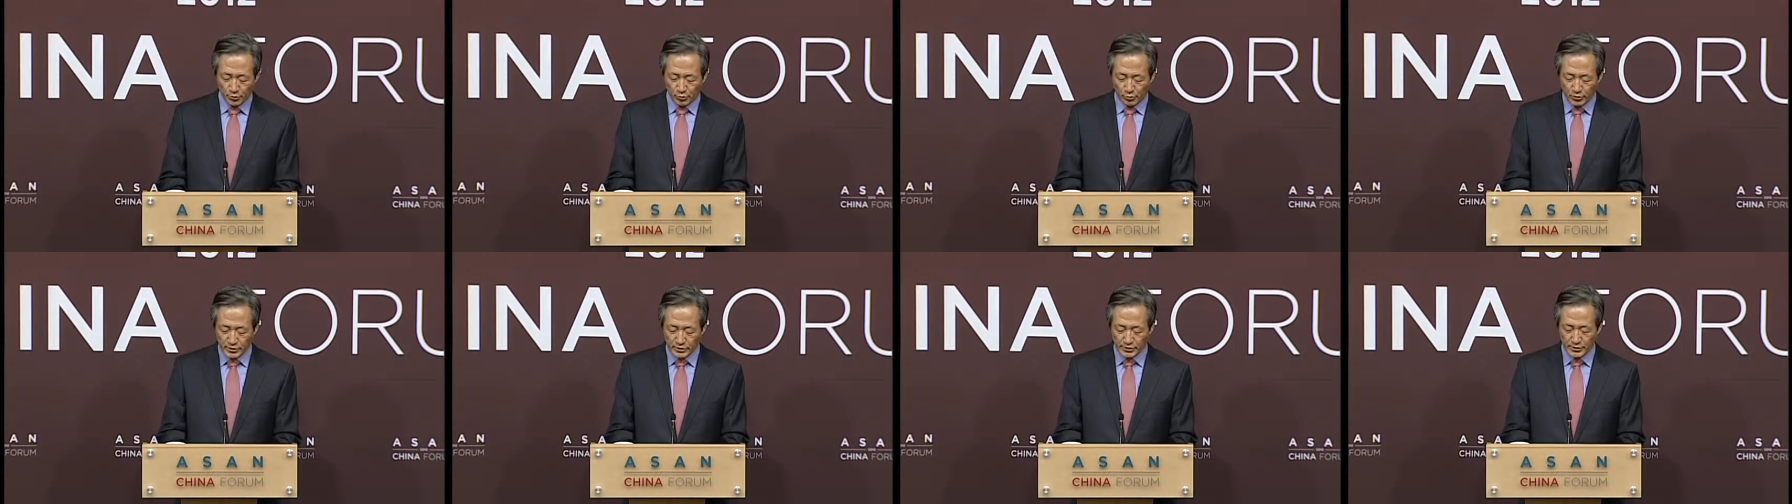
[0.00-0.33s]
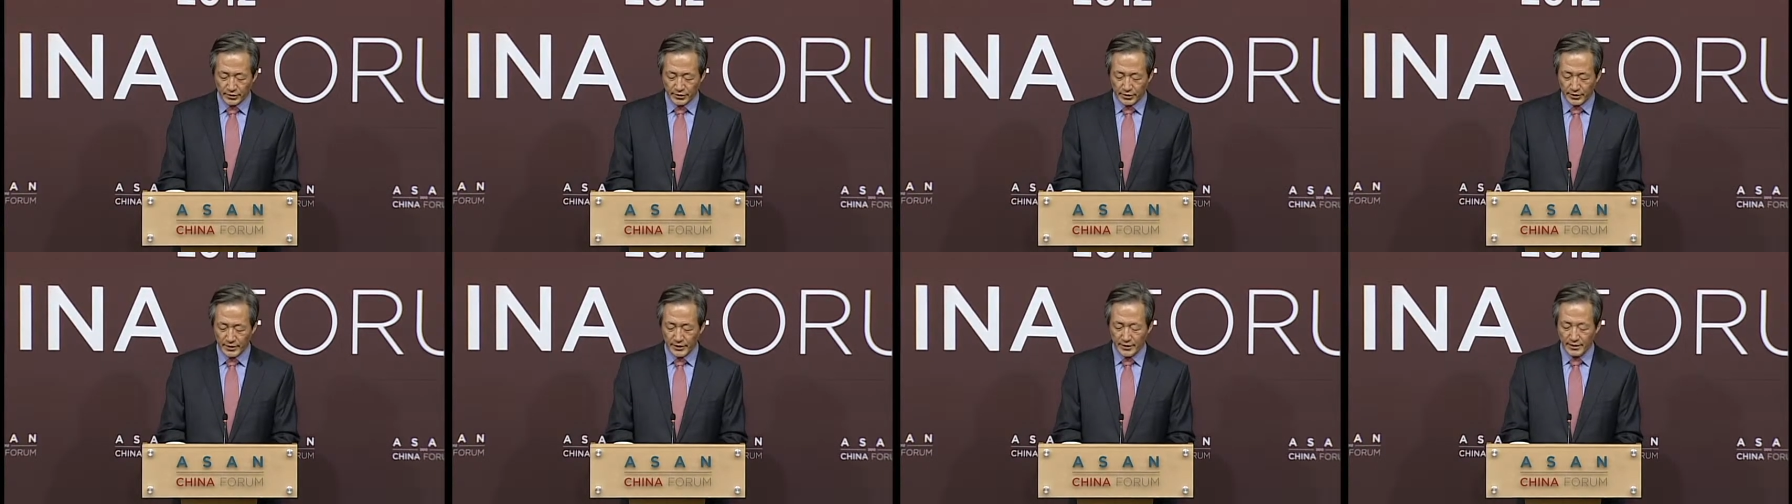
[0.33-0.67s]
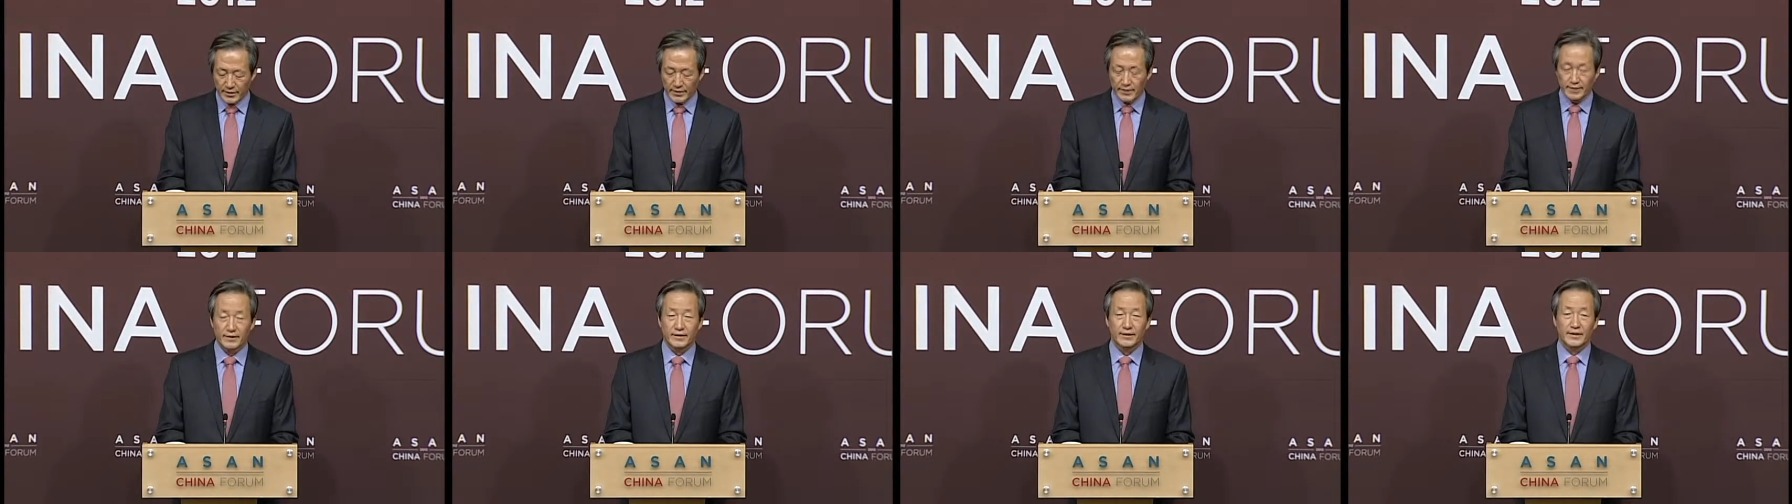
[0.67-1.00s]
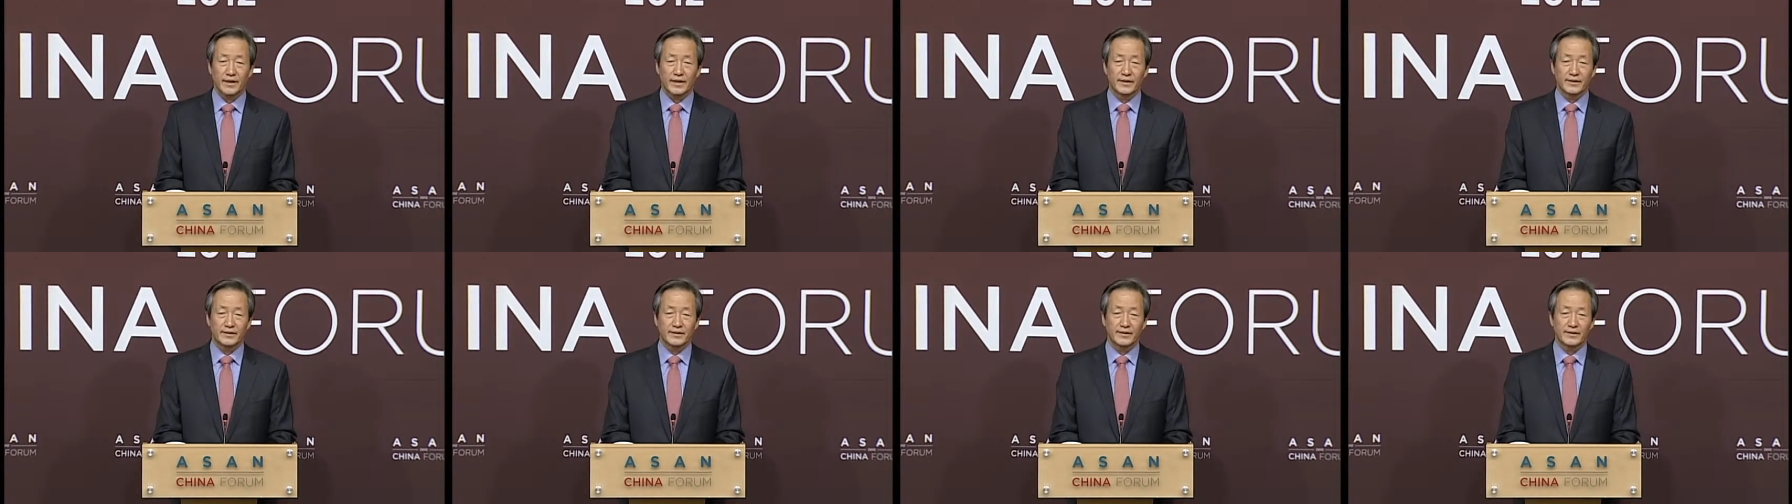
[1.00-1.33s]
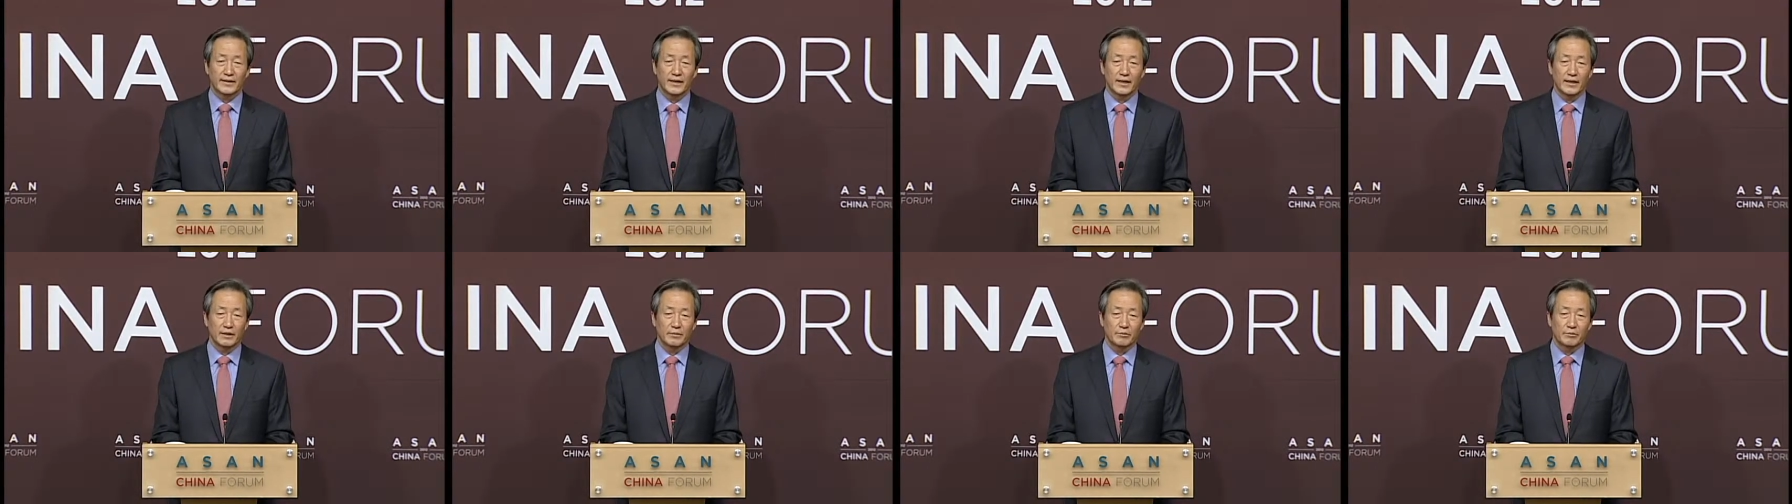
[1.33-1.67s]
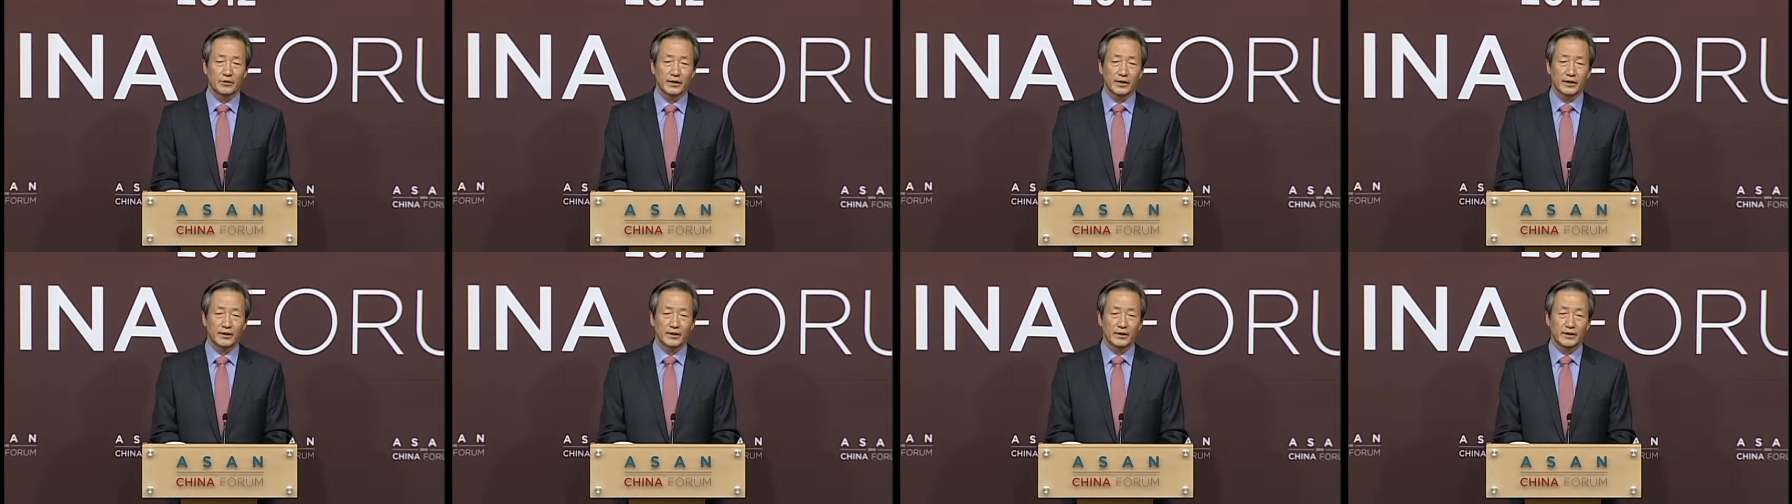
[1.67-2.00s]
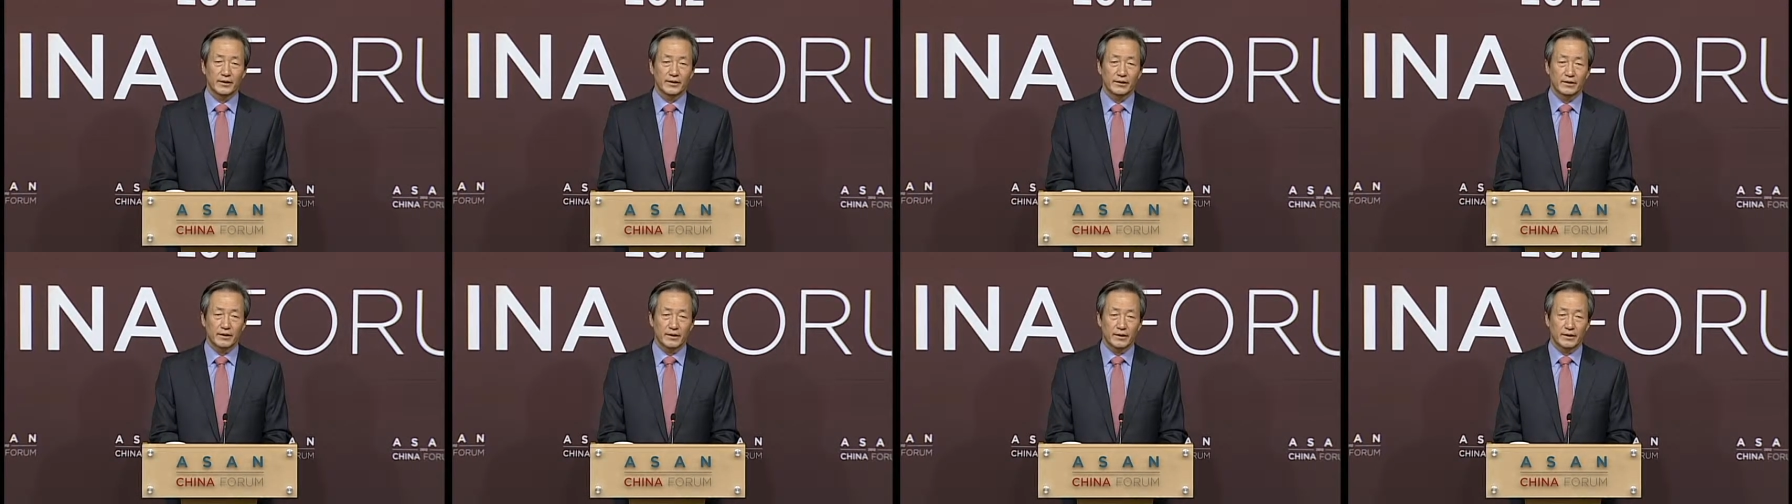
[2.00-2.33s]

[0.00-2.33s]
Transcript: was the year that celebrated